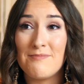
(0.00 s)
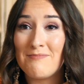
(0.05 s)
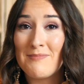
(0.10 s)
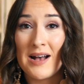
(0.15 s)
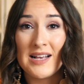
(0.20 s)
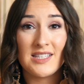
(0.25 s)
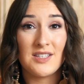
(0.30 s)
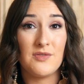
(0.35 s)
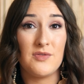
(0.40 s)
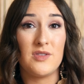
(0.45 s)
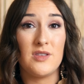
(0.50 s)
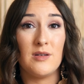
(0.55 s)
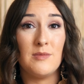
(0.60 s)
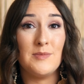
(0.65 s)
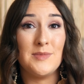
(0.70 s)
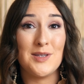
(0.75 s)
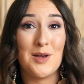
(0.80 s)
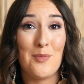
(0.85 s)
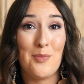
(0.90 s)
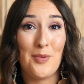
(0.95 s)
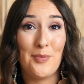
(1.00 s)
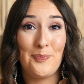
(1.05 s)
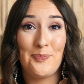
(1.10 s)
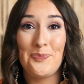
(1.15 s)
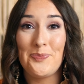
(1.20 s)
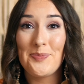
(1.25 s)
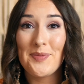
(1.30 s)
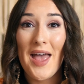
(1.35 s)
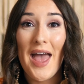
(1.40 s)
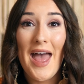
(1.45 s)
a massive thumbs up.
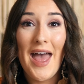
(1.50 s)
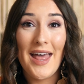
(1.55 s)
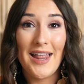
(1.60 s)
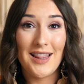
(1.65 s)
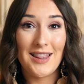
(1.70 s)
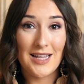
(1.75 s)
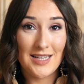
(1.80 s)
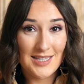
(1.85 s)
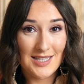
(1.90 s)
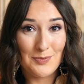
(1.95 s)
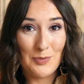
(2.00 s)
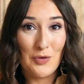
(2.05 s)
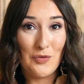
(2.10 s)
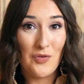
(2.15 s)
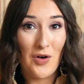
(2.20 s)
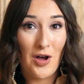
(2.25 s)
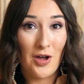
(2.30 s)
Let's move